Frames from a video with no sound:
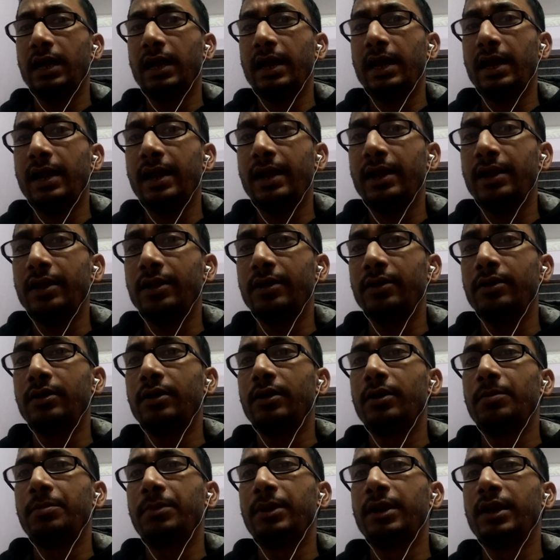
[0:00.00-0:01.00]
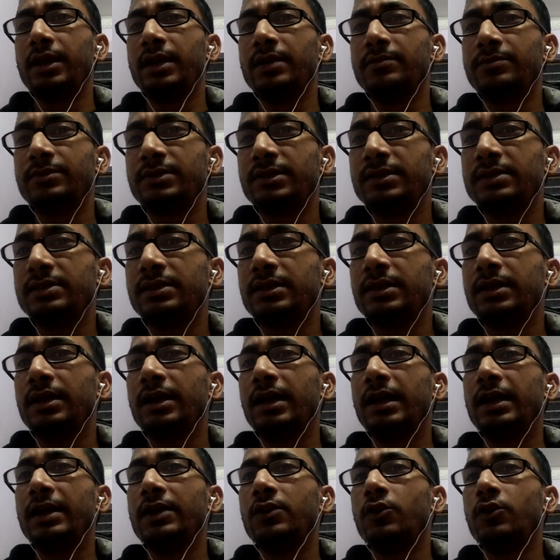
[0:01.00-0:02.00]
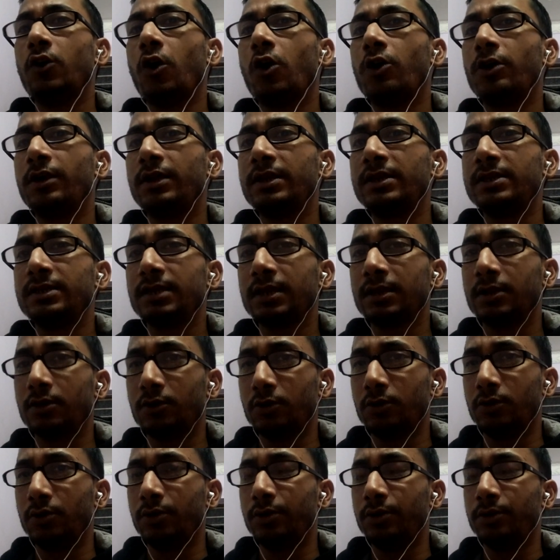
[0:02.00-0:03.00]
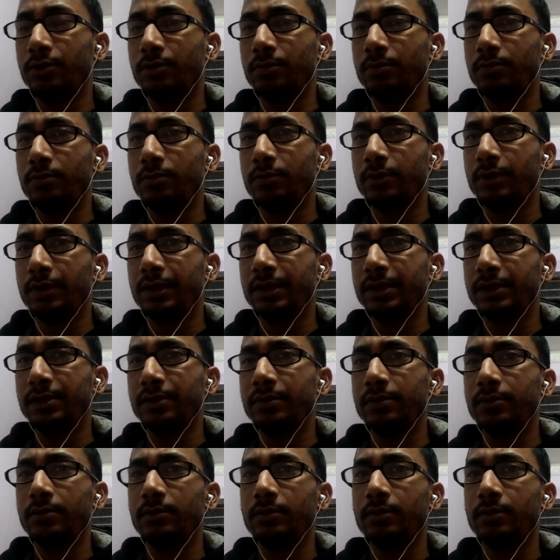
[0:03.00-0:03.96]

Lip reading: and prelims is recognition round, right?